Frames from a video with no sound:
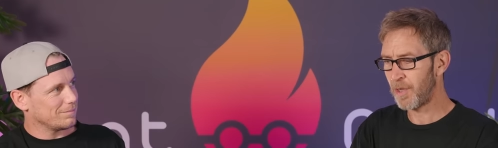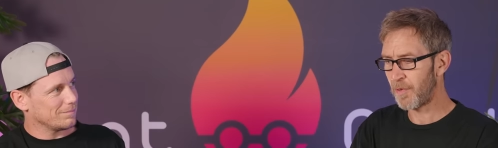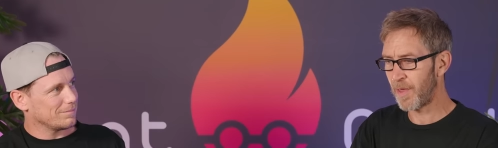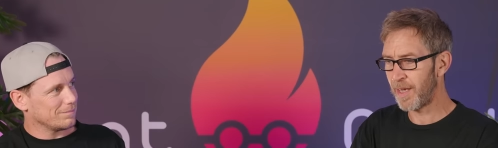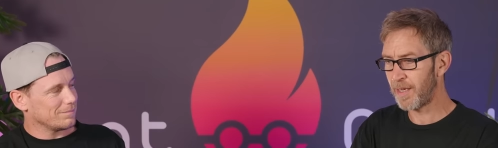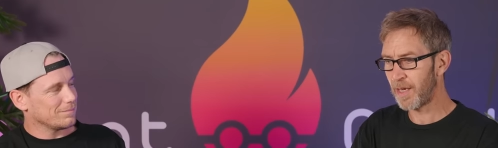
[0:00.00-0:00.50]
Speaker 1: you
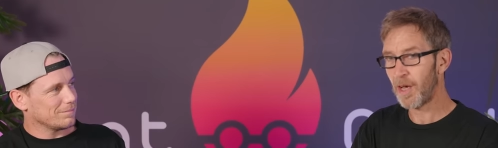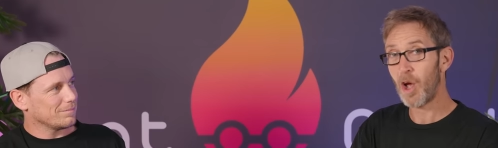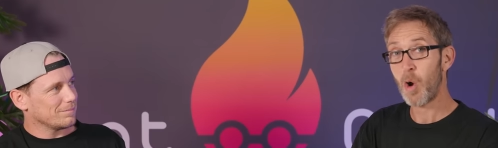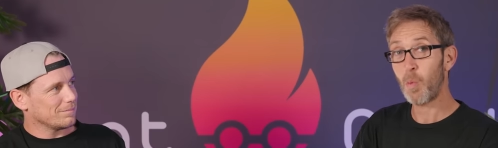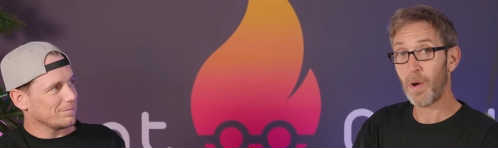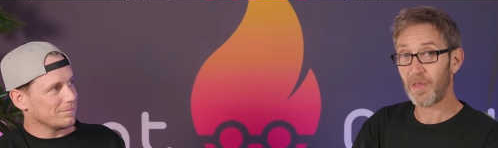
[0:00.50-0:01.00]
think
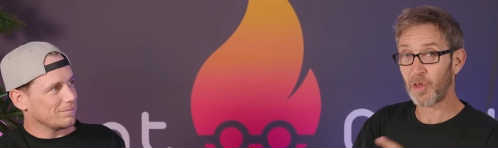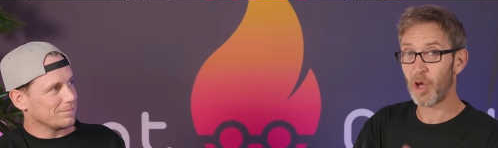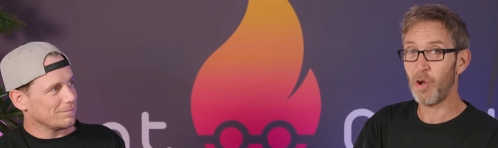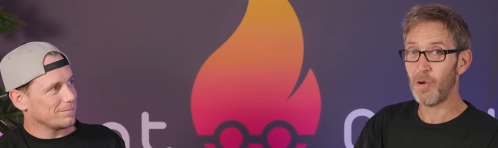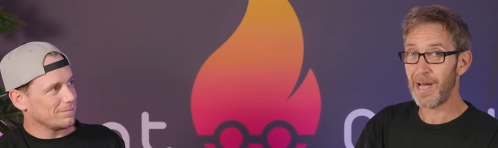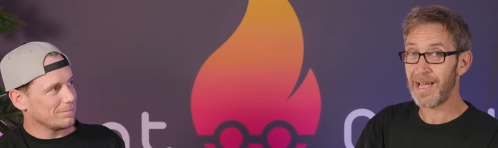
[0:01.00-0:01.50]
with
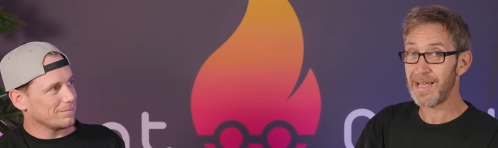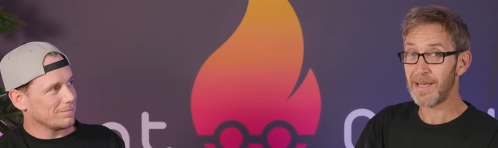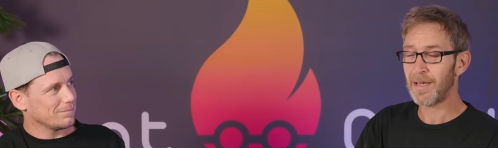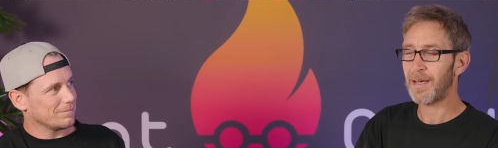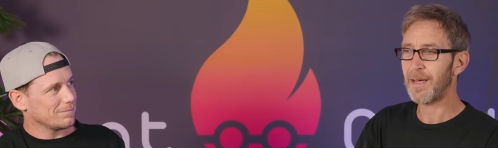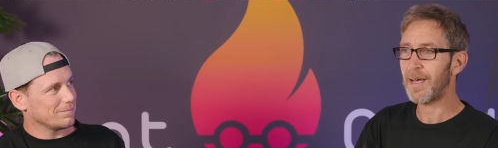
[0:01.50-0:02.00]
cooling
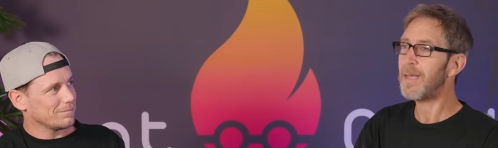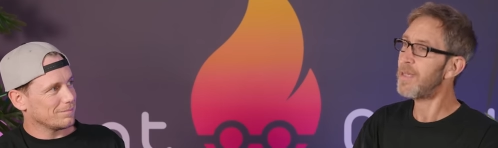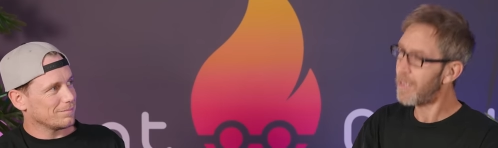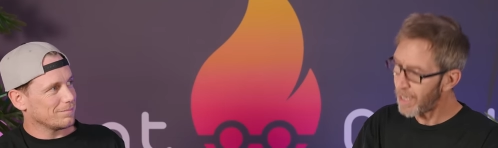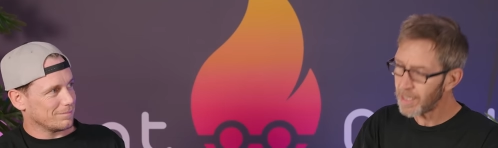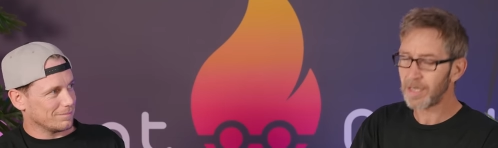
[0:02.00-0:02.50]

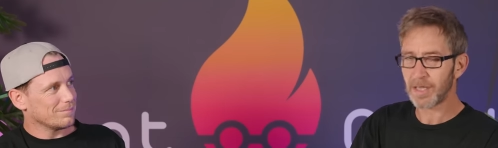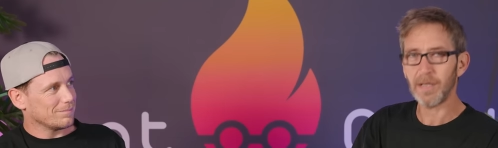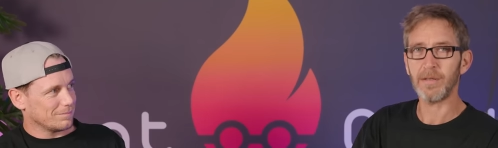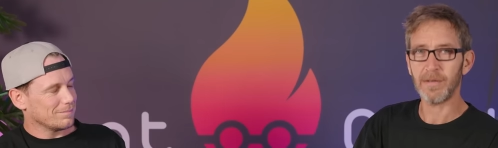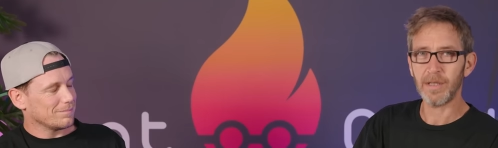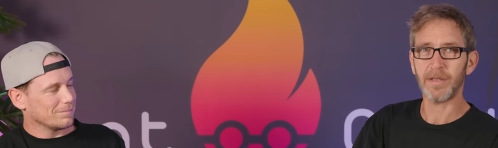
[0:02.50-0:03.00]
yeah you
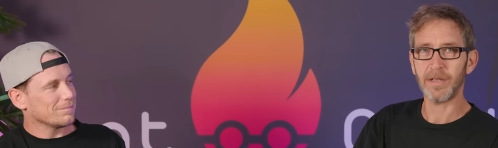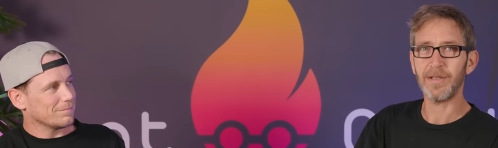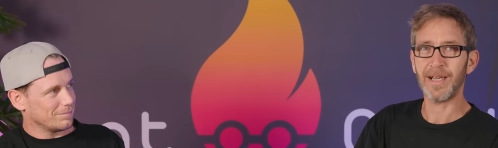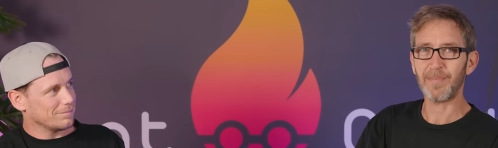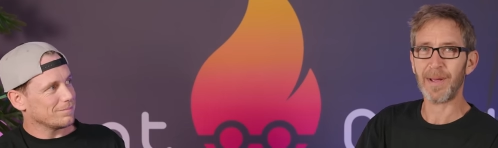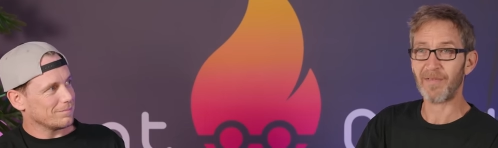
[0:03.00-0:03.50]
do you do
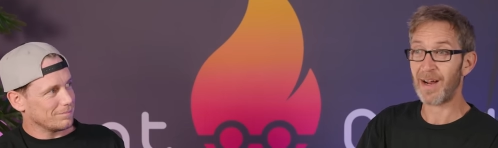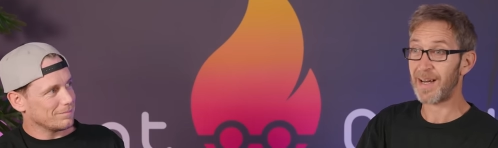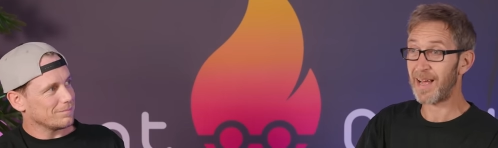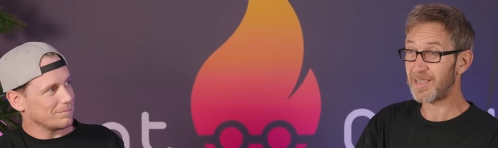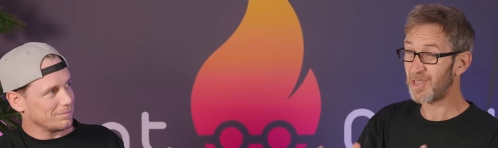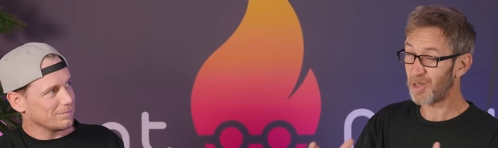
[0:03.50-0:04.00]
need big
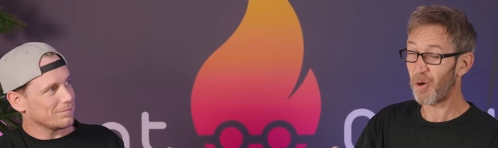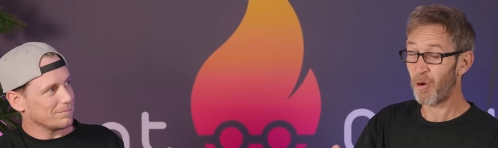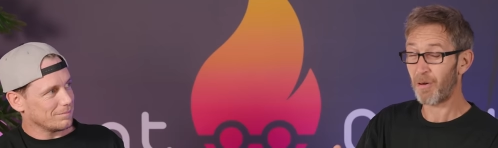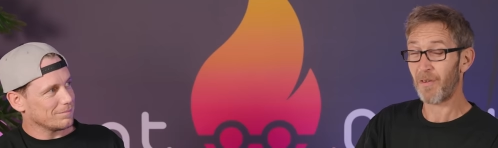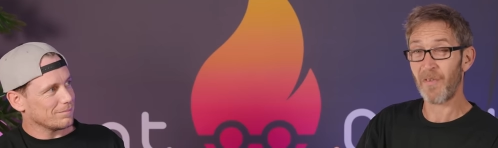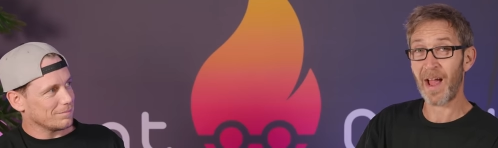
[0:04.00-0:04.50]
radiators
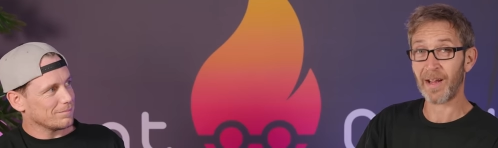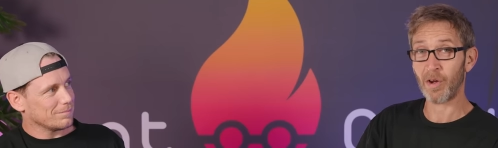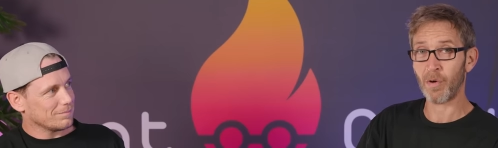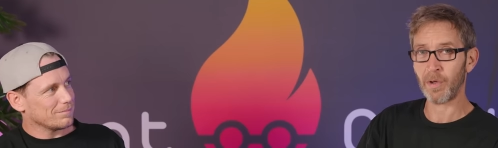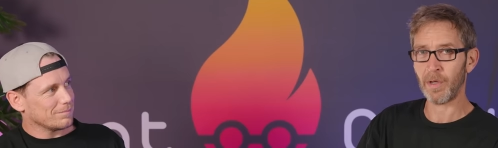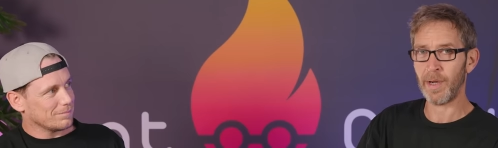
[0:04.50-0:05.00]
or a fan
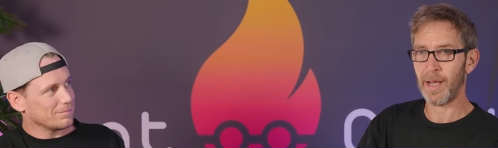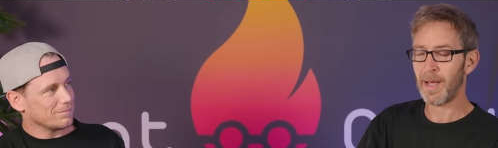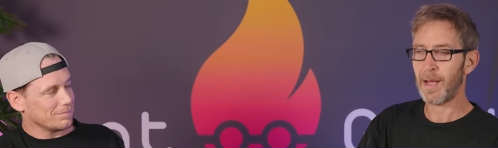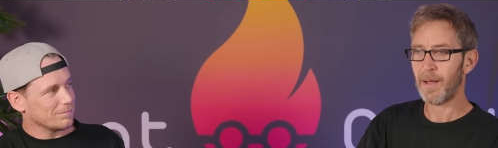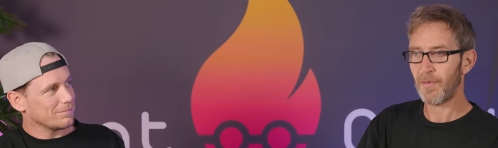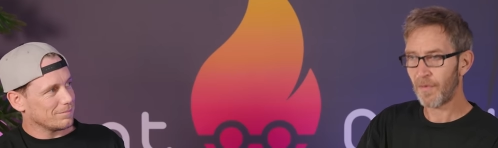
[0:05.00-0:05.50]
coil unit
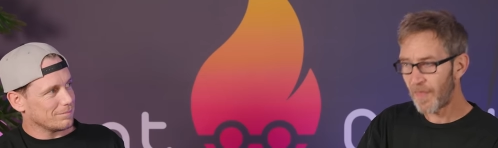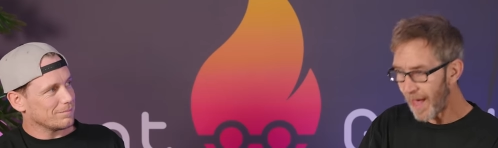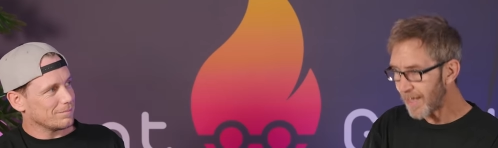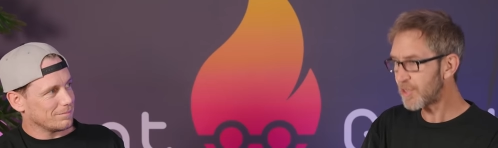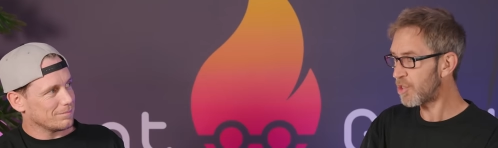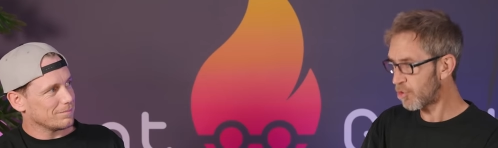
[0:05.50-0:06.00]

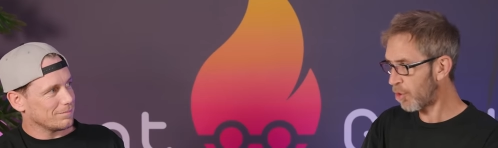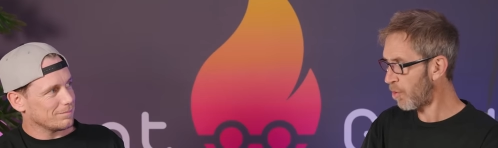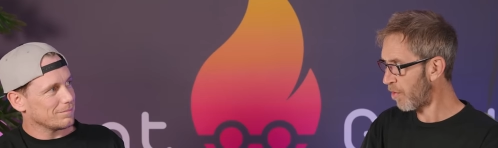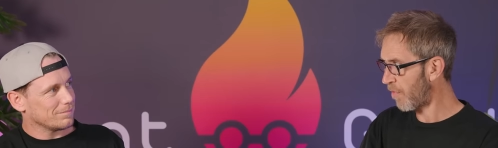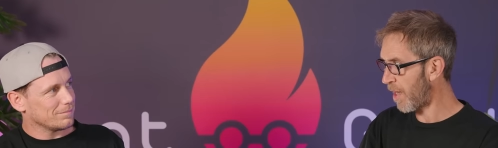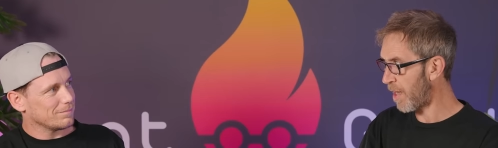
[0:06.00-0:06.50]
that's the
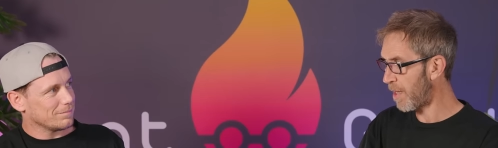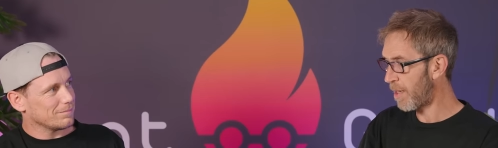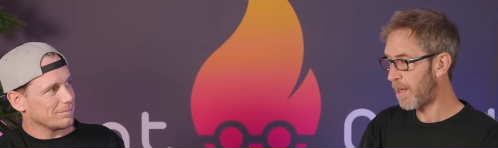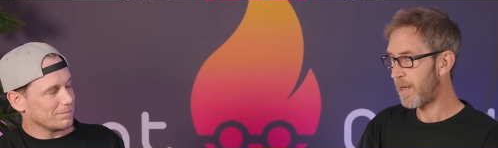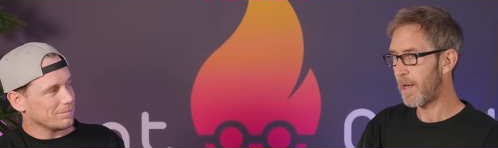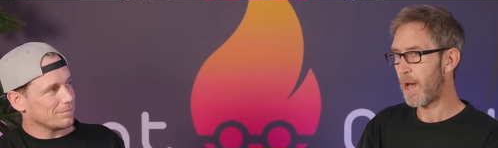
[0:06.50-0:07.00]
truth of it
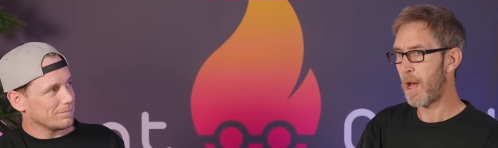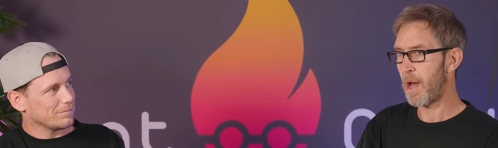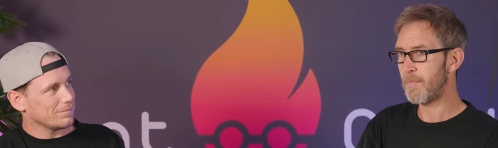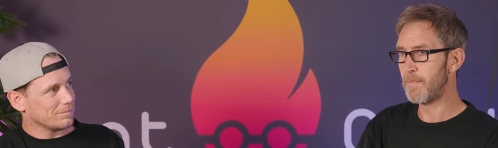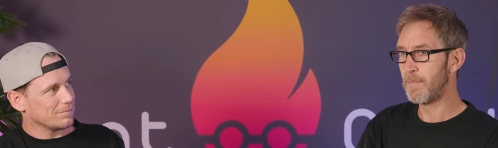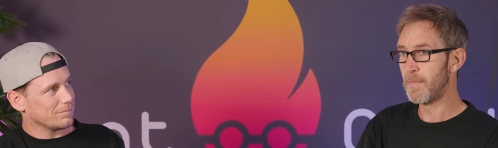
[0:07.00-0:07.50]

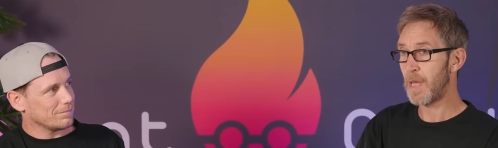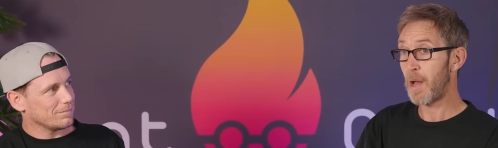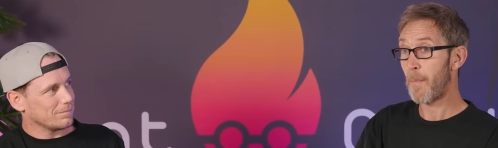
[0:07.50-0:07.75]
um